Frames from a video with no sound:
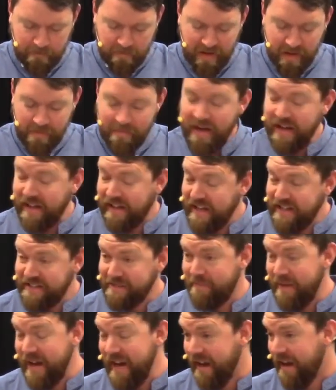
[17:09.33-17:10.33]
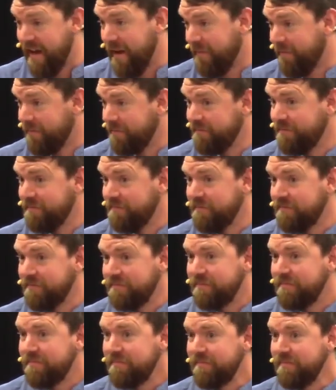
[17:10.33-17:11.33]
But it gets better.
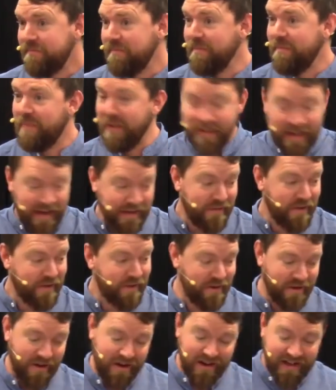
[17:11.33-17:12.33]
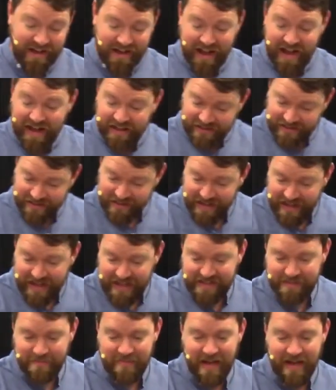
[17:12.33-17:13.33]
Believe it or not, it actually
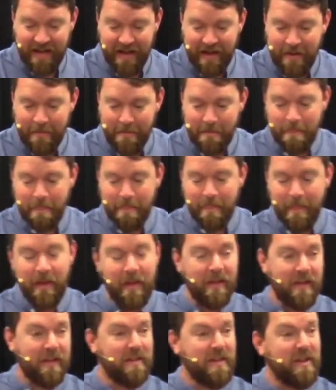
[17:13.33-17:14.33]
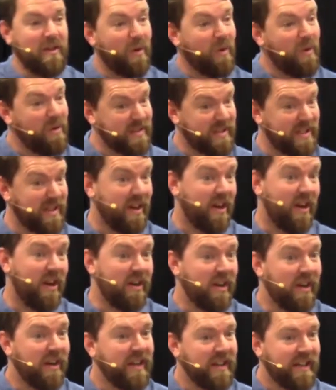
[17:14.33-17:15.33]
gets better. You also
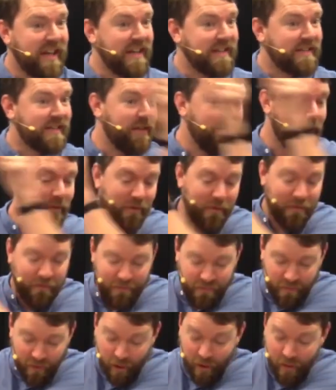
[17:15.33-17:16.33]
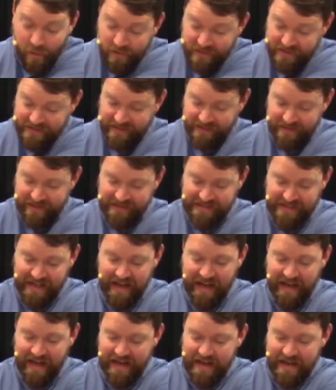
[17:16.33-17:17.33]
get to look forward to the
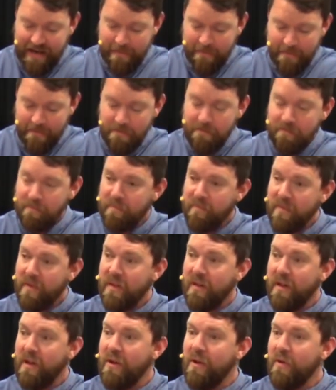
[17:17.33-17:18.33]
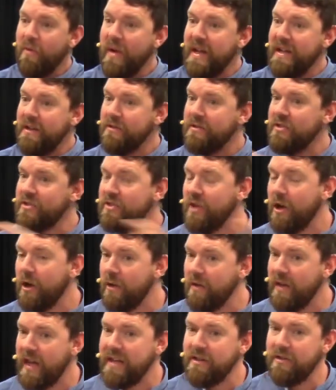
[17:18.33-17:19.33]
day where your
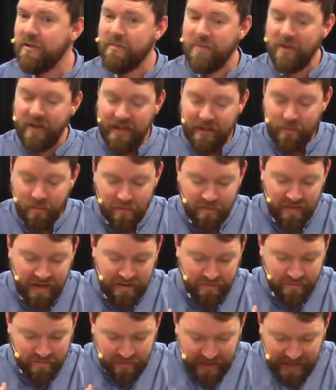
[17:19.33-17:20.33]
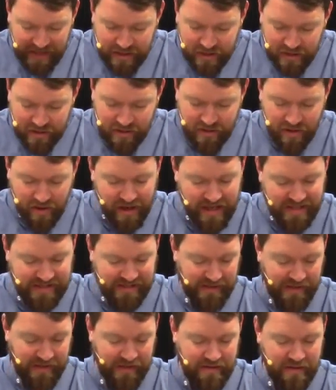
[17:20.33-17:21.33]
soul and your body will be
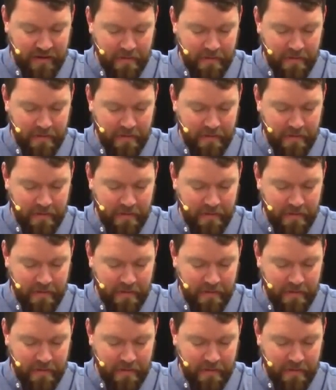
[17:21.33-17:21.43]
reunited